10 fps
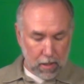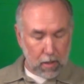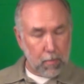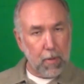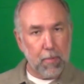
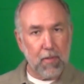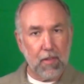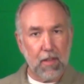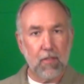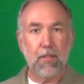The purpose
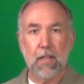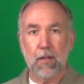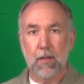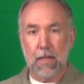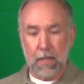of this
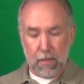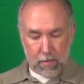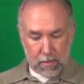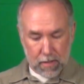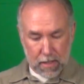video
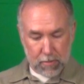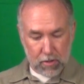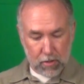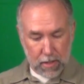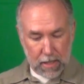is to
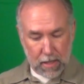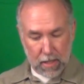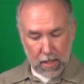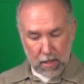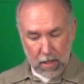demonstrate
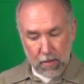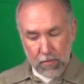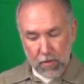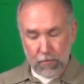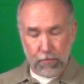that
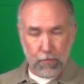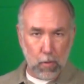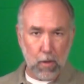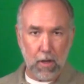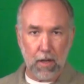of the
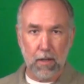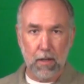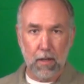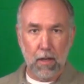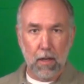4,
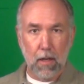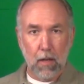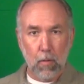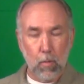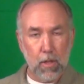
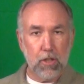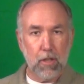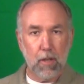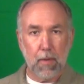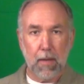which
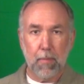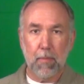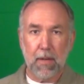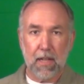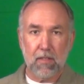unit might be
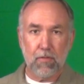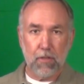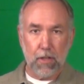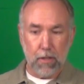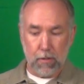best
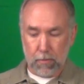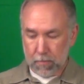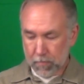for you.